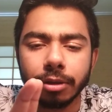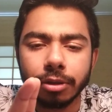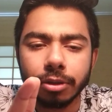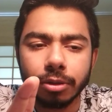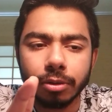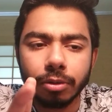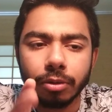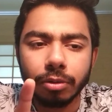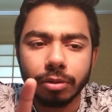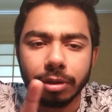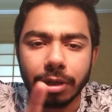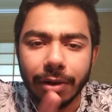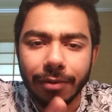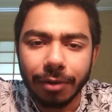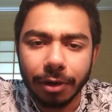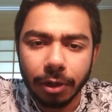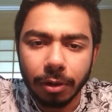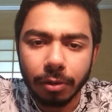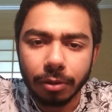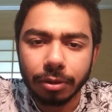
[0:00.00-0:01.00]
so
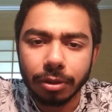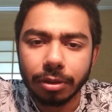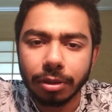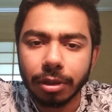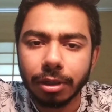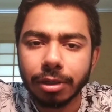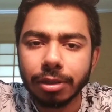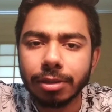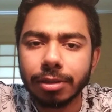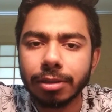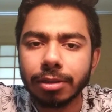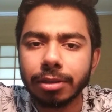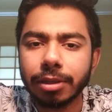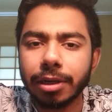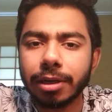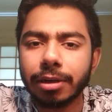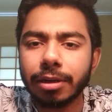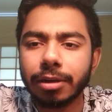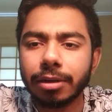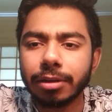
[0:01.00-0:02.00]
diverticulosis is
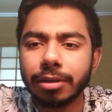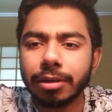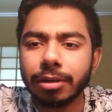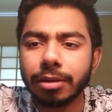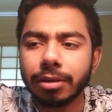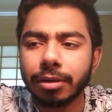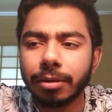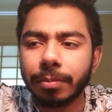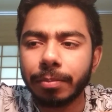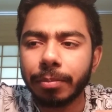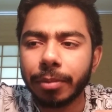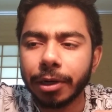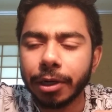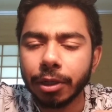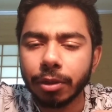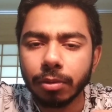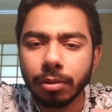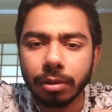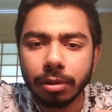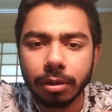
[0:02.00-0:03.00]
that the
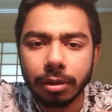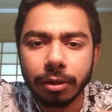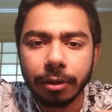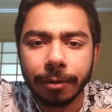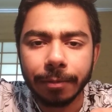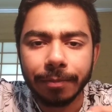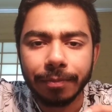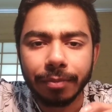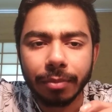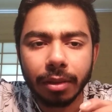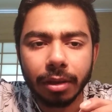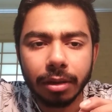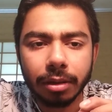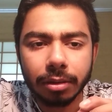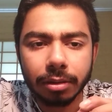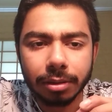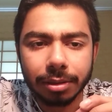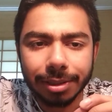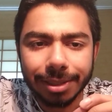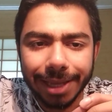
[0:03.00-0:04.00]
particular
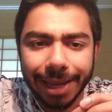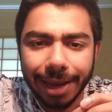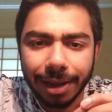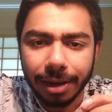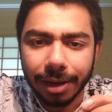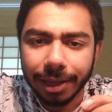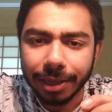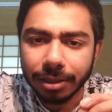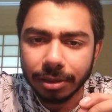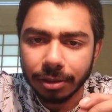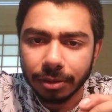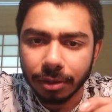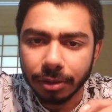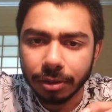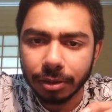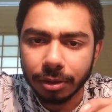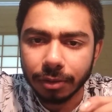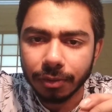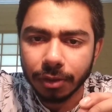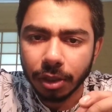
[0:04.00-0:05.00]
uh, sac-like
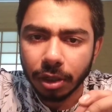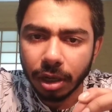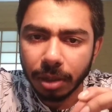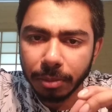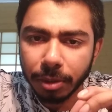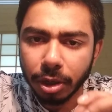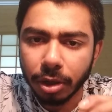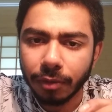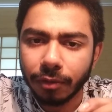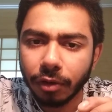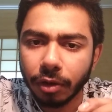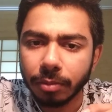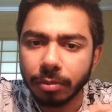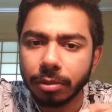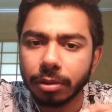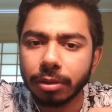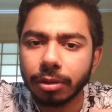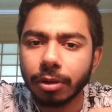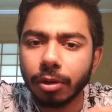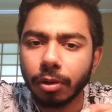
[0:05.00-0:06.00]
structures which are coming out from
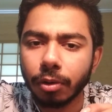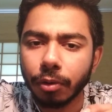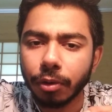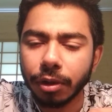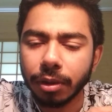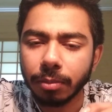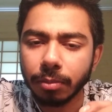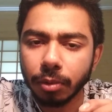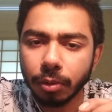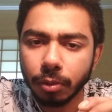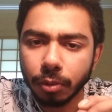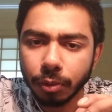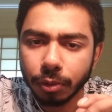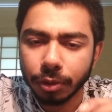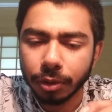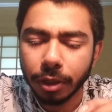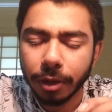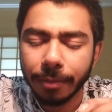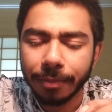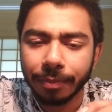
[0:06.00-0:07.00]
the colonic
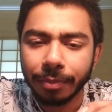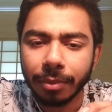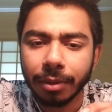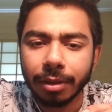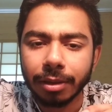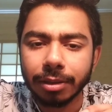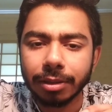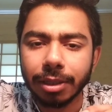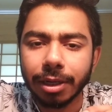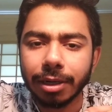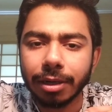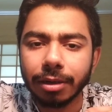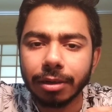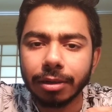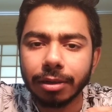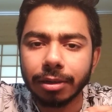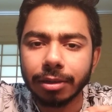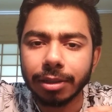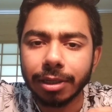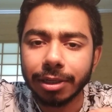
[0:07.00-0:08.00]
mucosa that
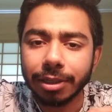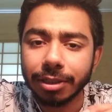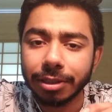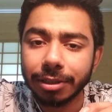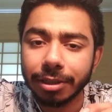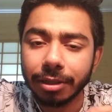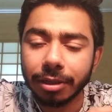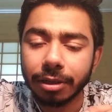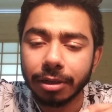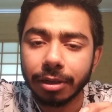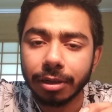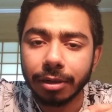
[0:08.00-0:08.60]
uh, that is the